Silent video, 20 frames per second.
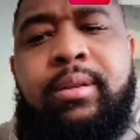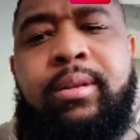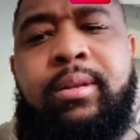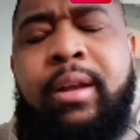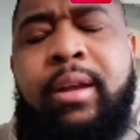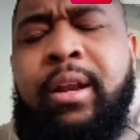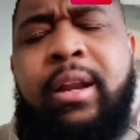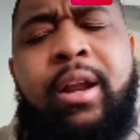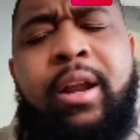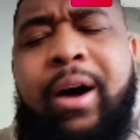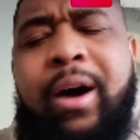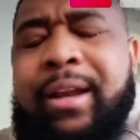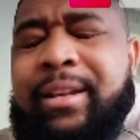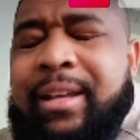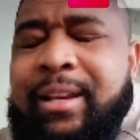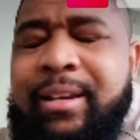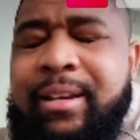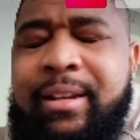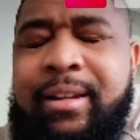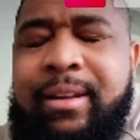No, I
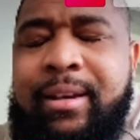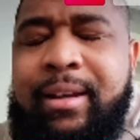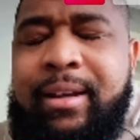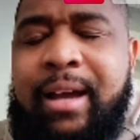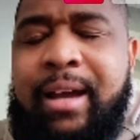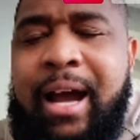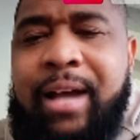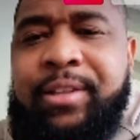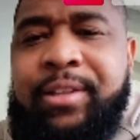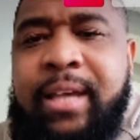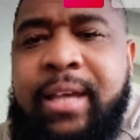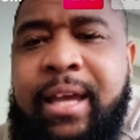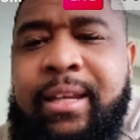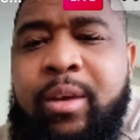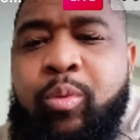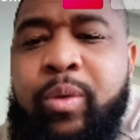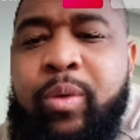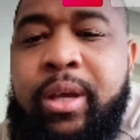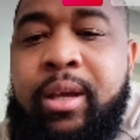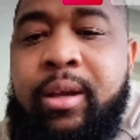didn't. I said
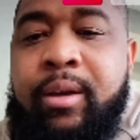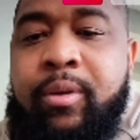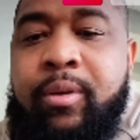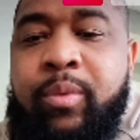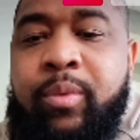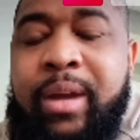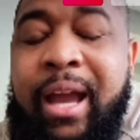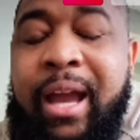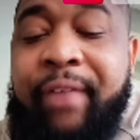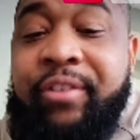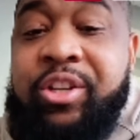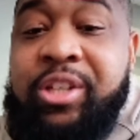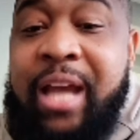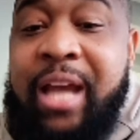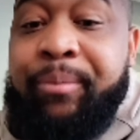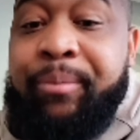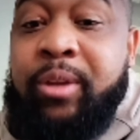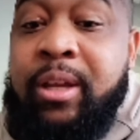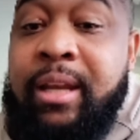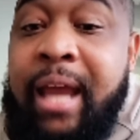that we have a
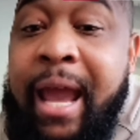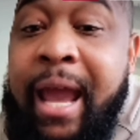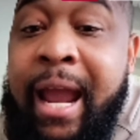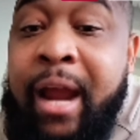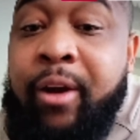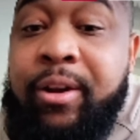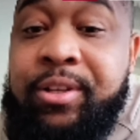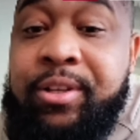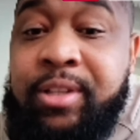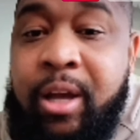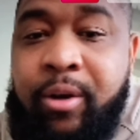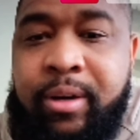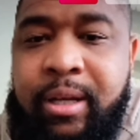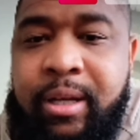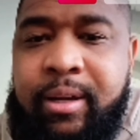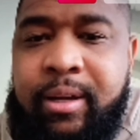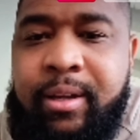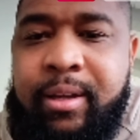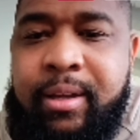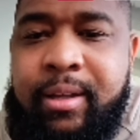chapter in Arizona.